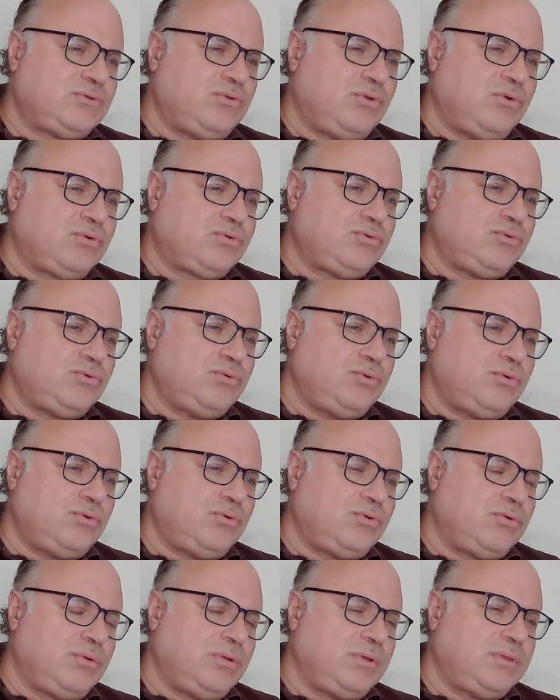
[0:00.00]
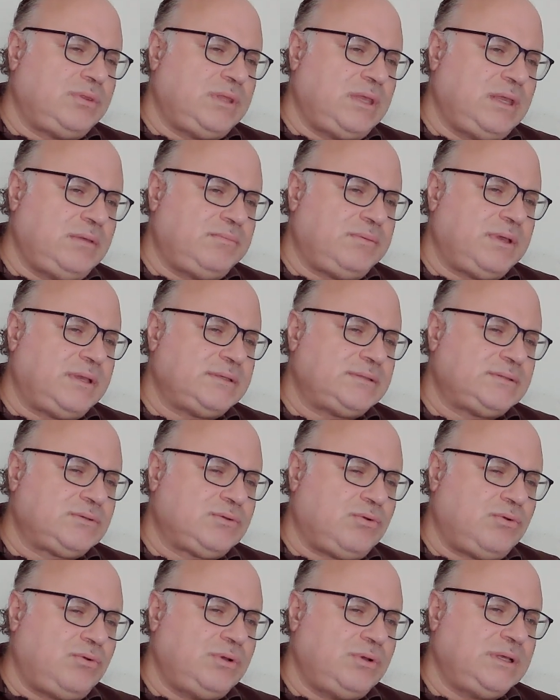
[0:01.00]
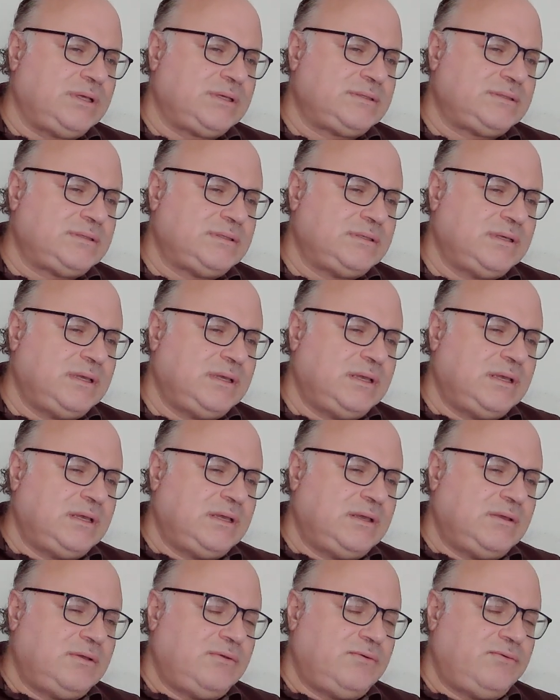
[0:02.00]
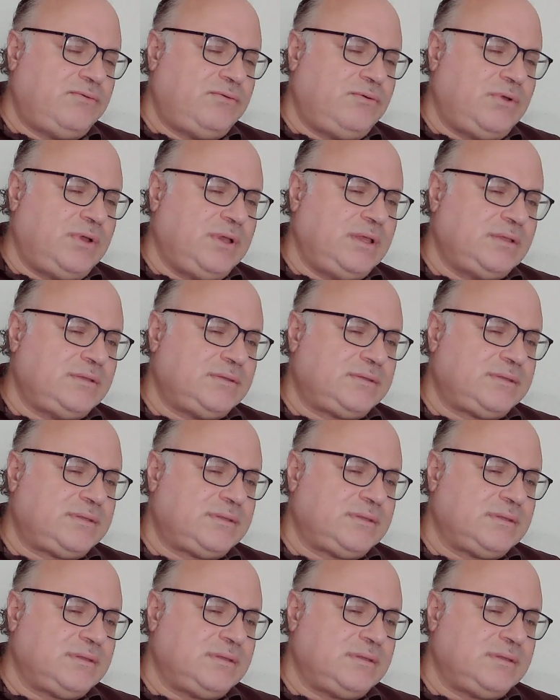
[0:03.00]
Talk to your neighbors, colleagues, friends,